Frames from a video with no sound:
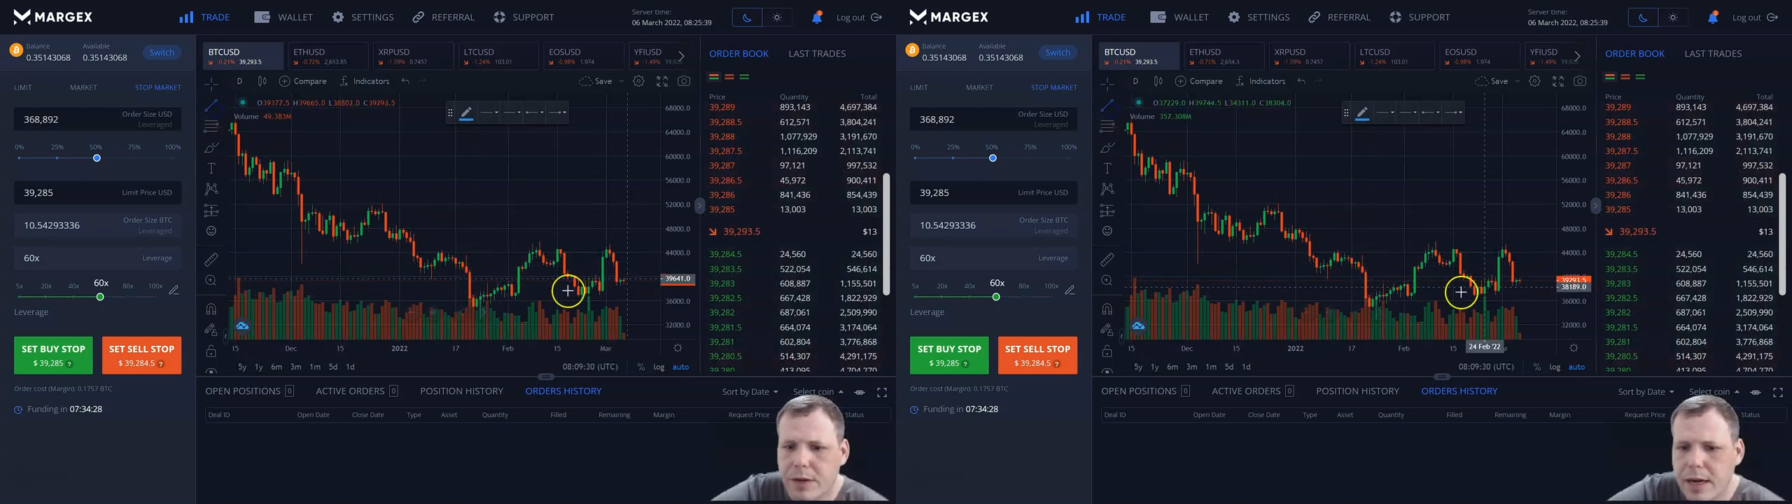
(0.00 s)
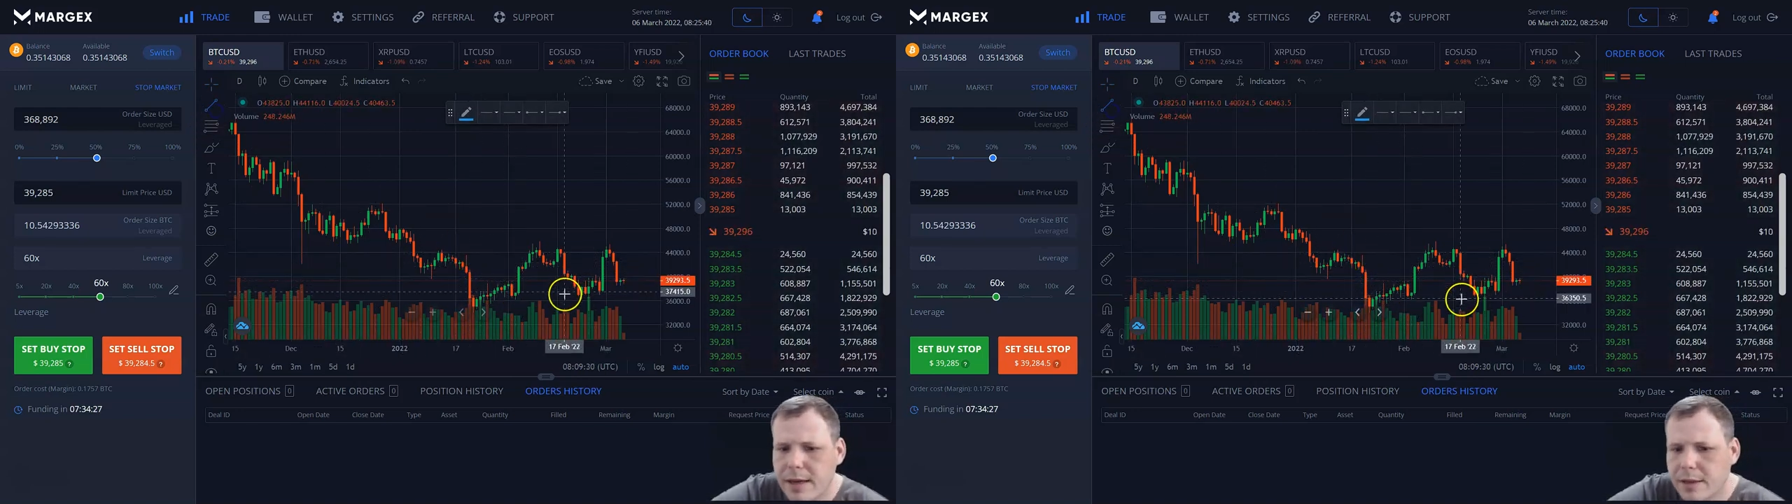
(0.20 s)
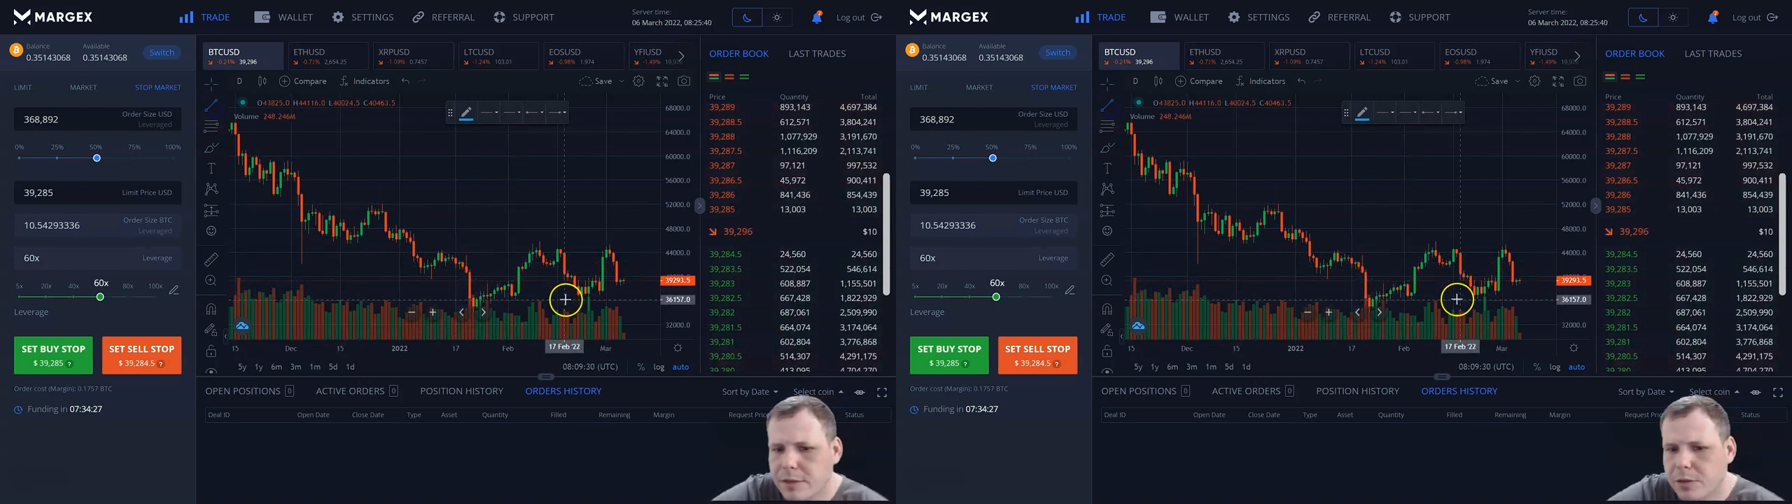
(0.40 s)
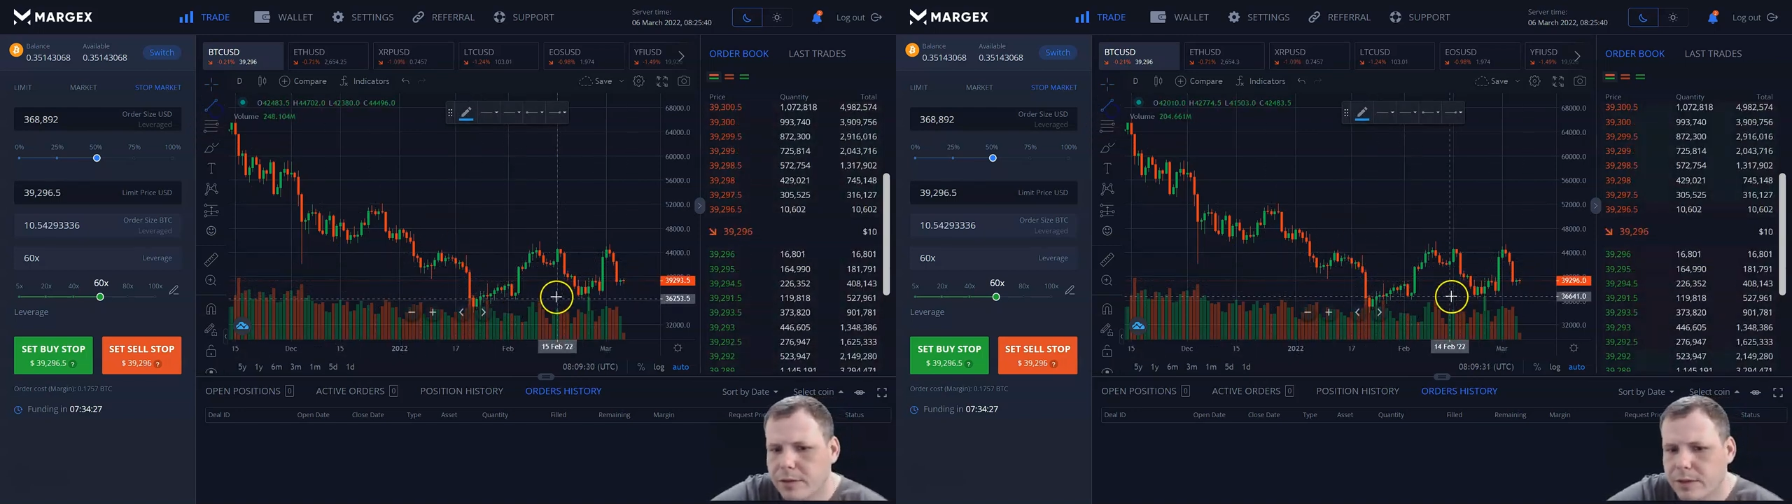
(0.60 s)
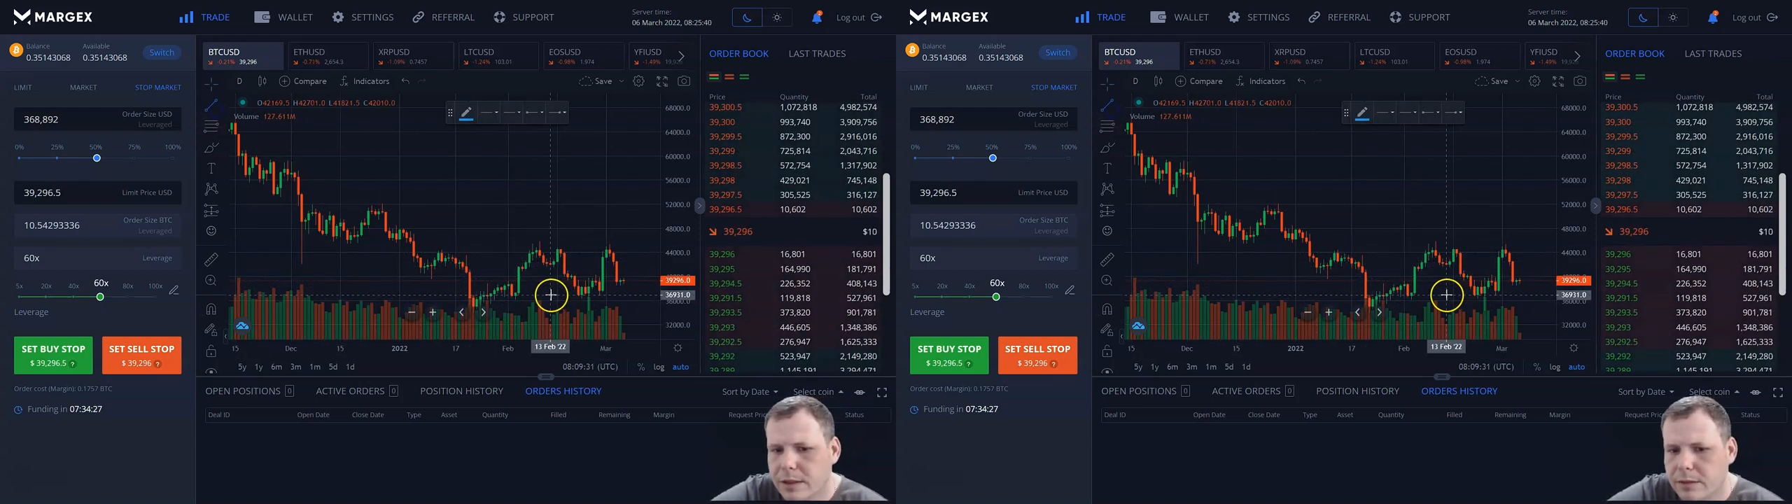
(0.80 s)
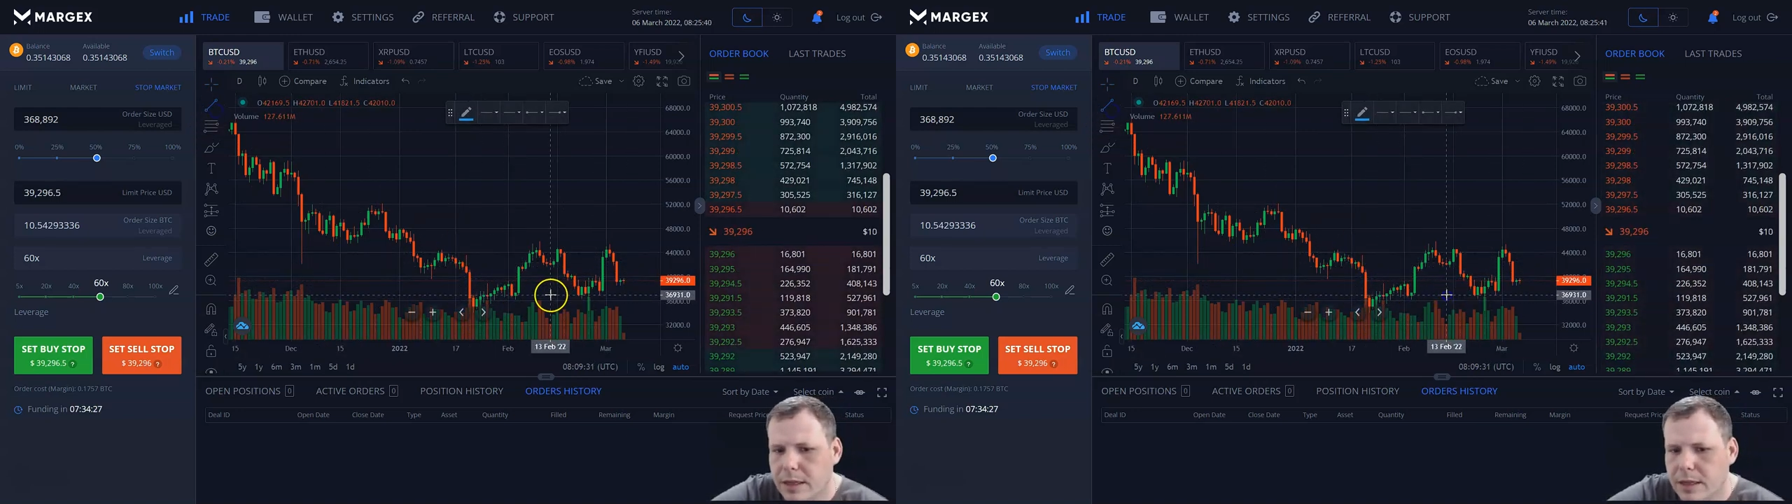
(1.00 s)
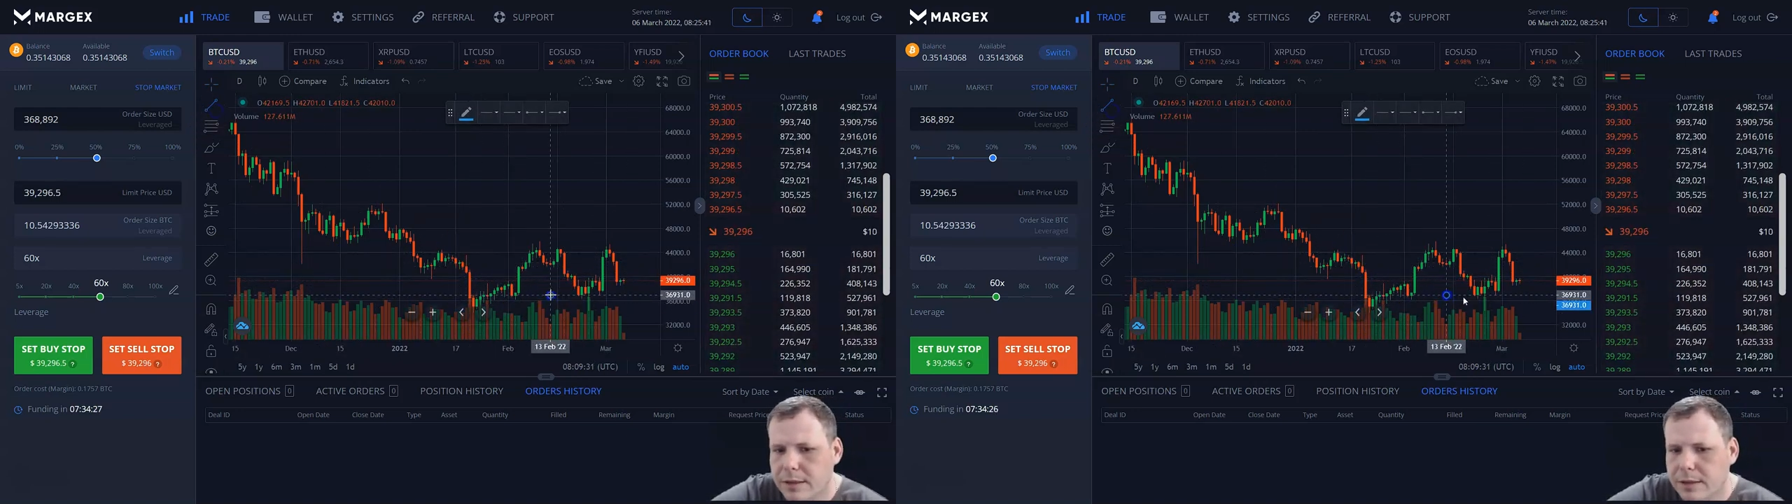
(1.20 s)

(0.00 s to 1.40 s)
range moving, right?